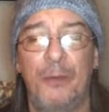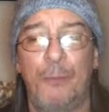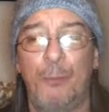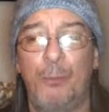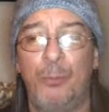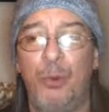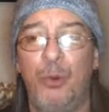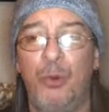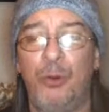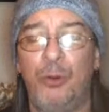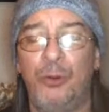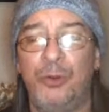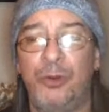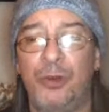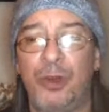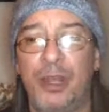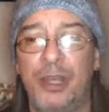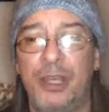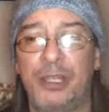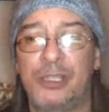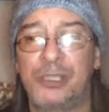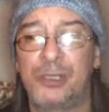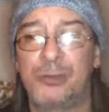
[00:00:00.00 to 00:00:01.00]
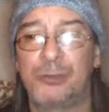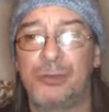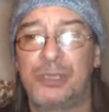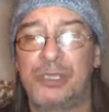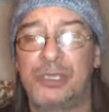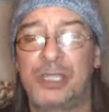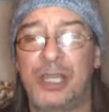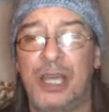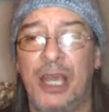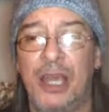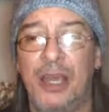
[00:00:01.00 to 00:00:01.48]
boulder, I guess you would
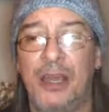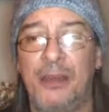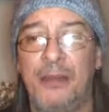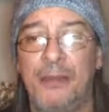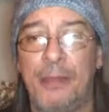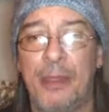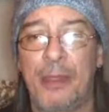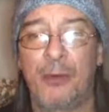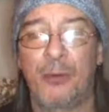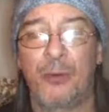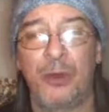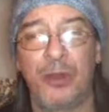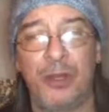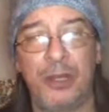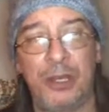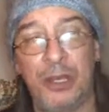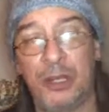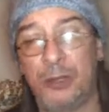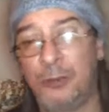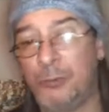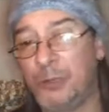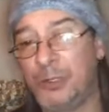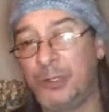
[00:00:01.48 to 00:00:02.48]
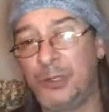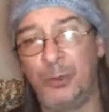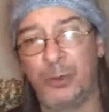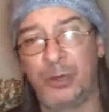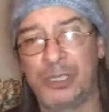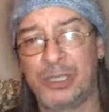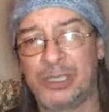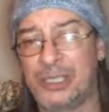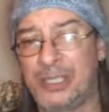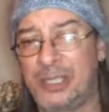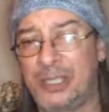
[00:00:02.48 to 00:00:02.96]
say, or you would
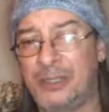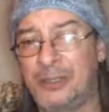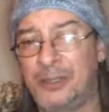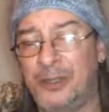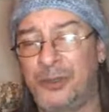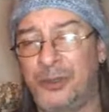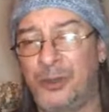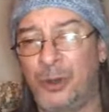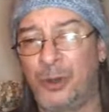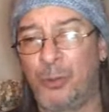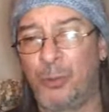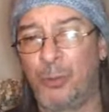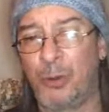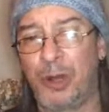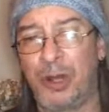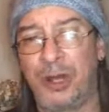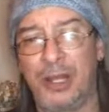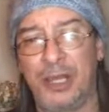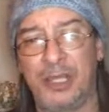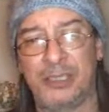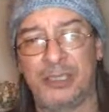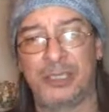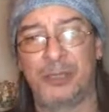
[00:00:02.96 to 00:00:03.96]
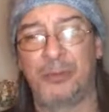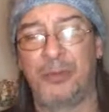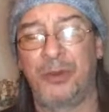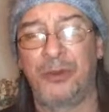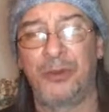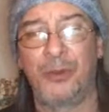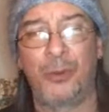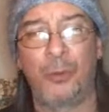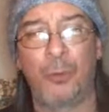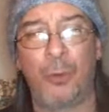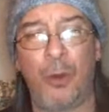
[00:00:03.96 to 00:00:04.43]
notice it in the dirt where it hit some
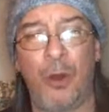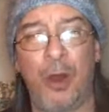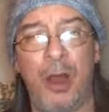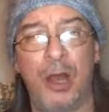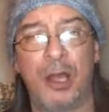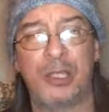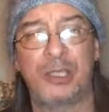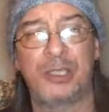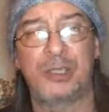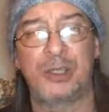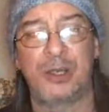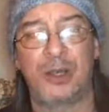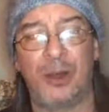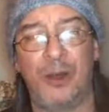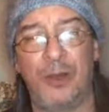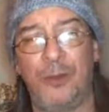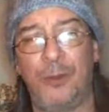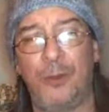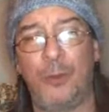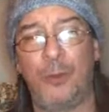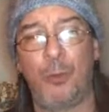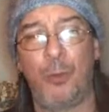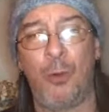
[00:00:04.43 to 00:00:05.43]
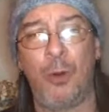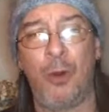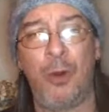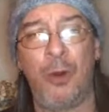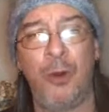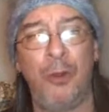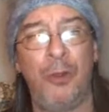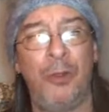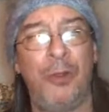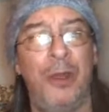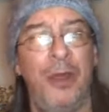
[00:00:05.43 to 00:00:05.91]
other rocks out of the
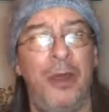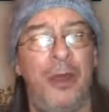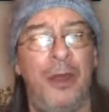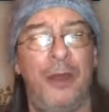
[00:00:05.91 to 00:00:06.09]
wall.